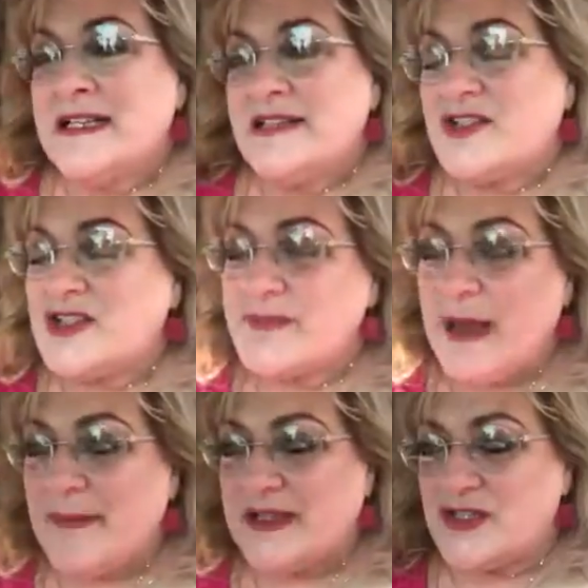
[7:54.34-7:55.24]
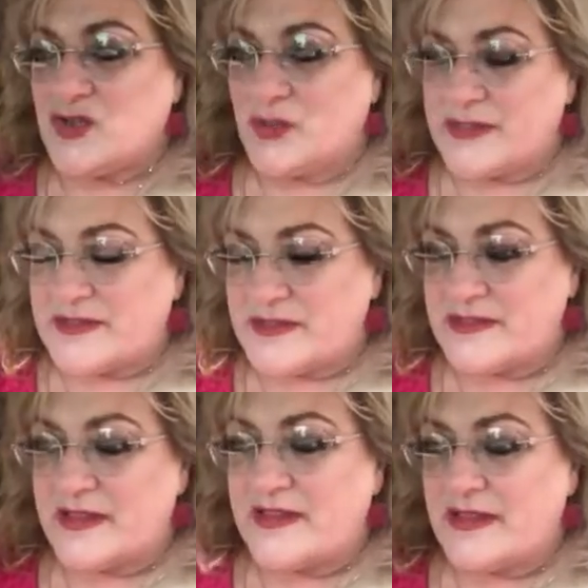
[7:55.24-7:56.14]
So it's just about making
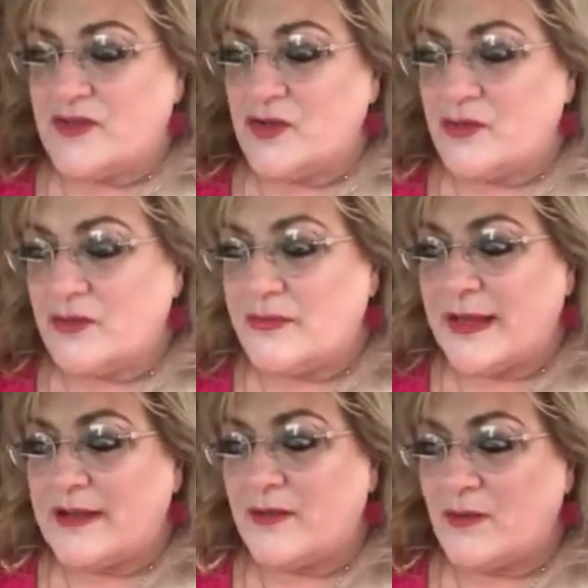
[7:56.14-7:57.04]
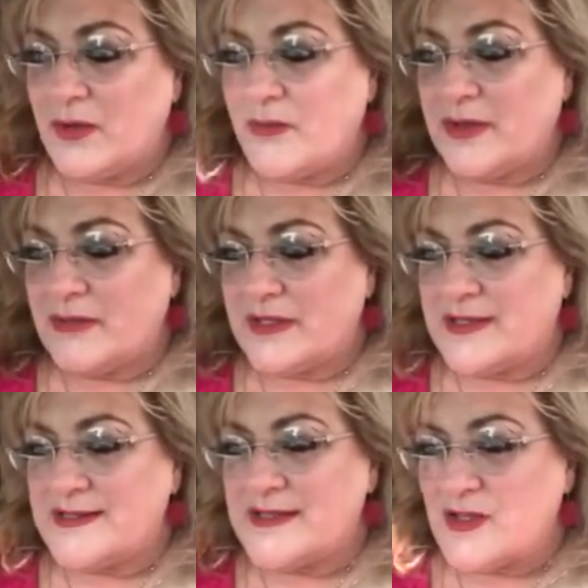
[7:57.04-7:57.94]
choices, and that if you make what we would
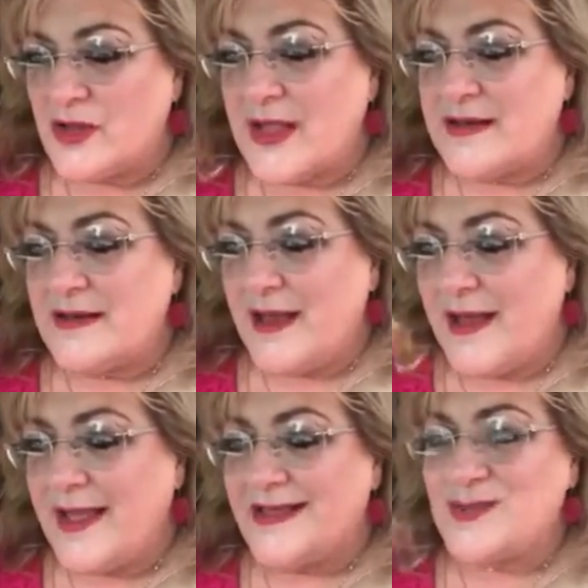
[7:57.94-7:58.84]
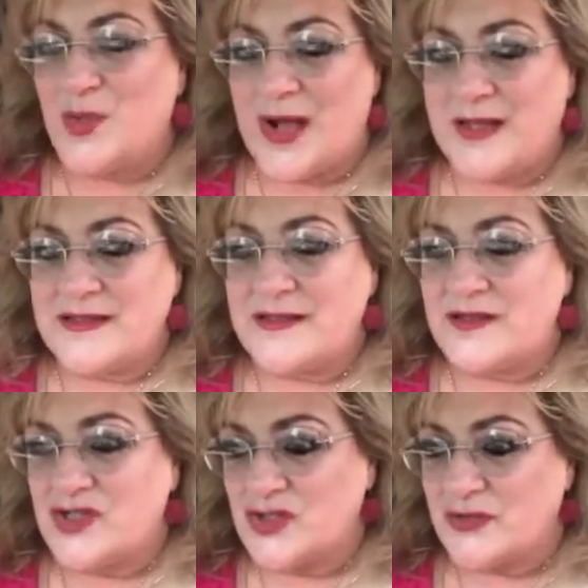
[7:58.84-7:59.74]
consider a not as wise
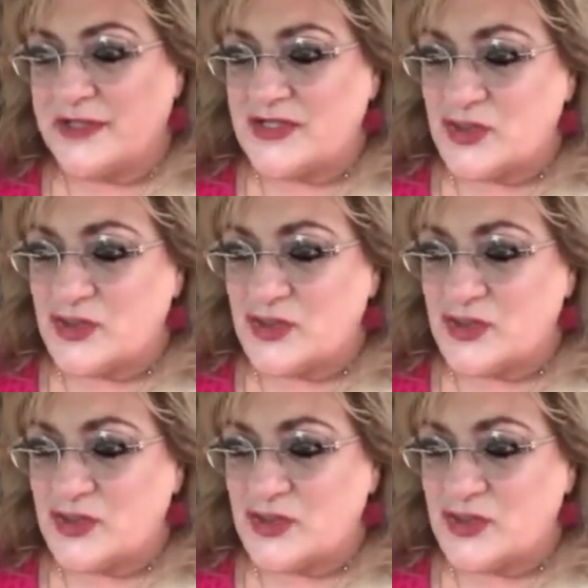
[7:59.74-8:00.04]
sugary